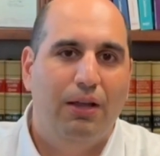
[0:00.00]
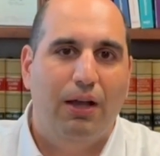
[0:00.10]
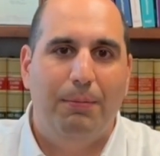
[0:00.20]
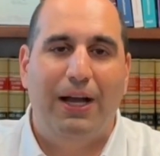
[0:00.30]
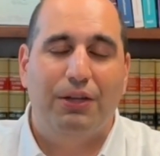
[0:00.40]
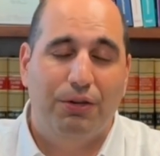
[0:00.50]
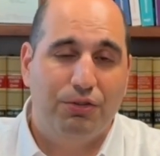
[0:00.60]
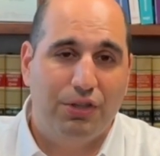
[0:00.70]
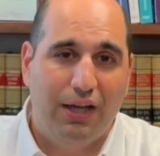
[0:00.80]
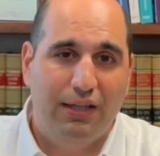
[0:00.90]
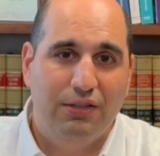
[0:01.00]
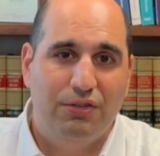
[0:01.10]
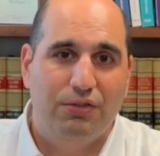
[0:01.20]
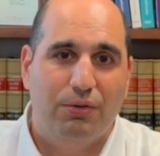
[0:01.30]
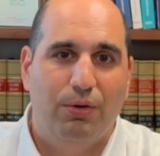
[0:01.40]
about your
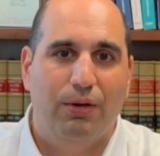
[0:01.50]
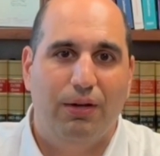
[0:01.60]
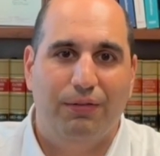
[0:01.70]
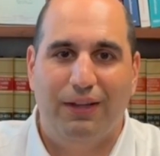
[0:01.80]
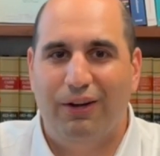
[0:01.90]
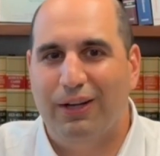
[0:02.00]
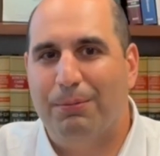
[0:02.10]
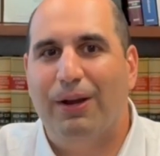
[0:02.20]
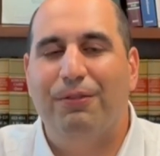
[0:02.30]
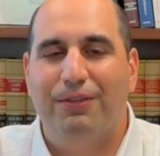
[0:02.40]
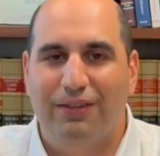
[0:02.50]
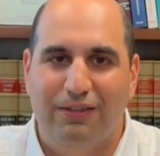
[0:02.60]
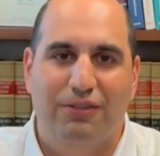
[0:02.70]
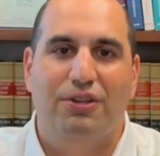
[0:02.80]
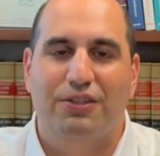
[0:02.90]
judge, or if there are any preferences
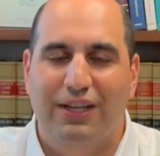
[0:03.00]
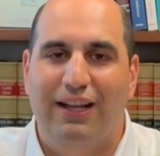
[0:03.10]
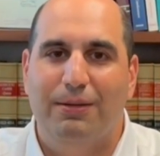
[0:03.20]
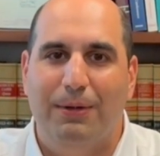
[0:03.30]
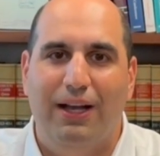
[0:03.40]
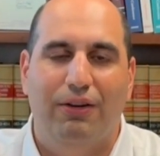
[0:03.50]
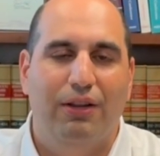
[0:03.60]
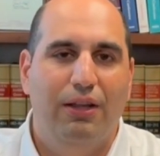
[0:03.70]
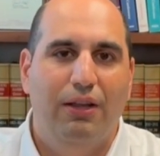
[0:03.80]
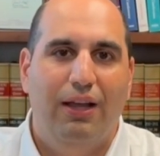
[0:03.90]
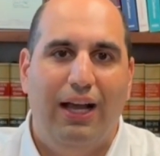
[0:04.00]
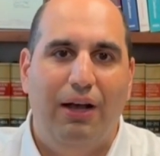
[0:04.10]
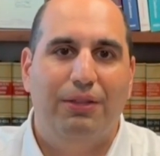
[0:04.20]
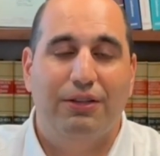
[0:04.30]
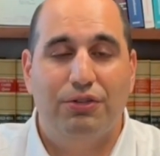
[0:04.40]
the judge has about how
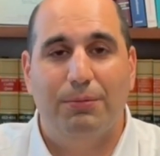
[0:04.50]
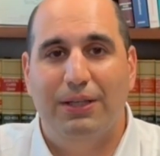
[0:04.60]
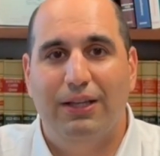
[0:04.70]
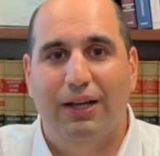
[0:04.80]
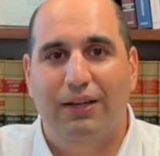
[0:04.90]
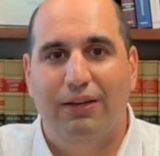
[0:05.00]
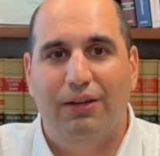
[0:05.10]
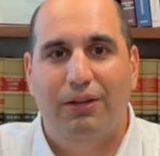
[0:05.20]
things should be done,